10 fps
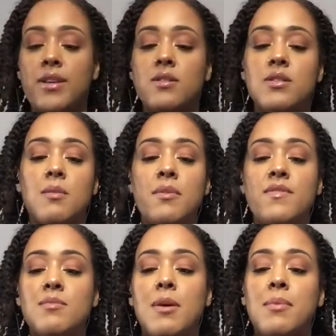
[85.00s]
so some of
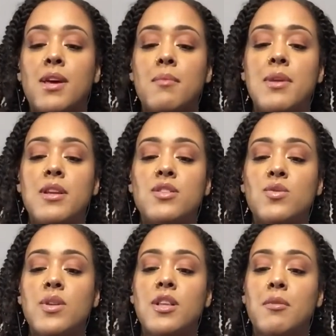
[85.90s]
us might be coming into
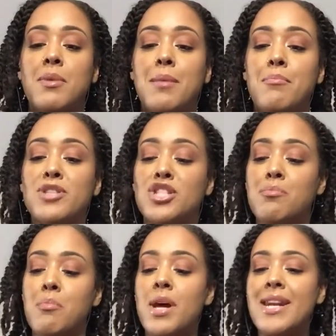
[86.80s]
a little bit of
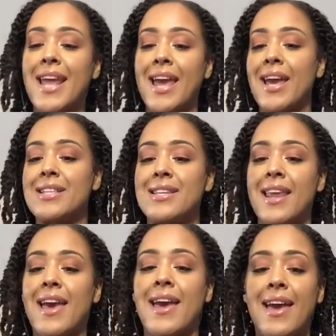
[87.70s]
shmoney
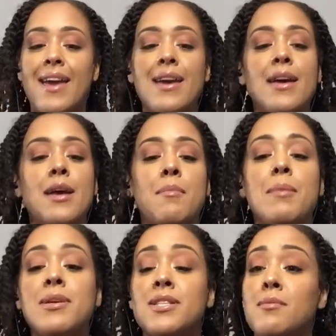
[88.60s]
today.
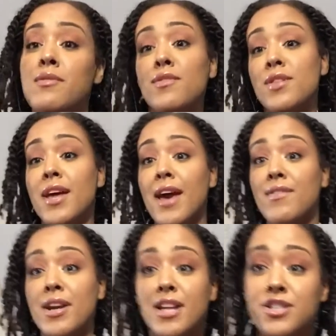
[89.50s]
Maybe some of you that
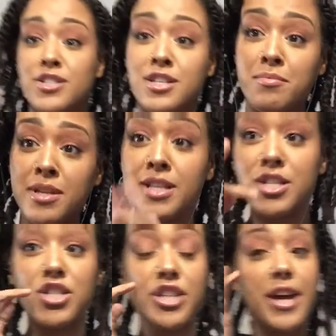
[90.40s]
haven't got your
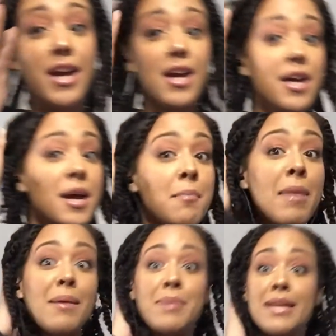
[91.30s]
stimulus check
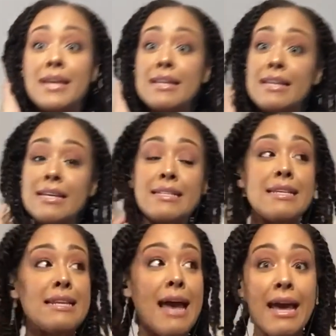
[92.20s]
might be getting it
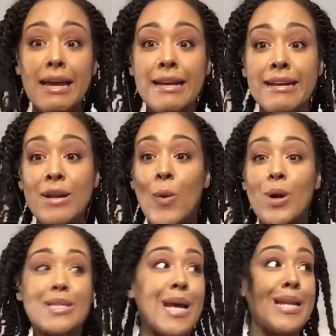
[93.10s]
tonight or
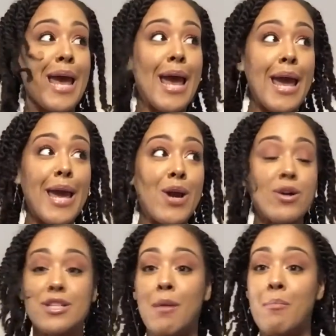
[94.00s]
today or
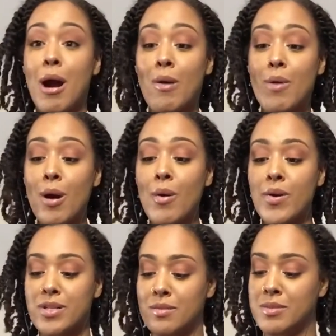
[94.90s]
tomorrow or
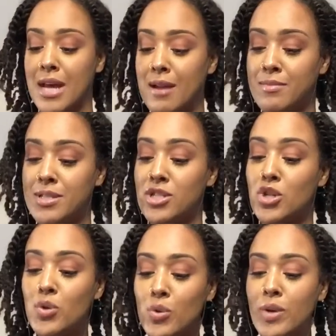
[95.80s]
sometime
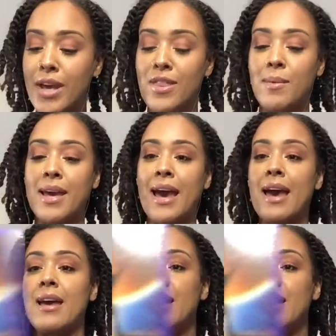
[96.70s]
soon. And then we got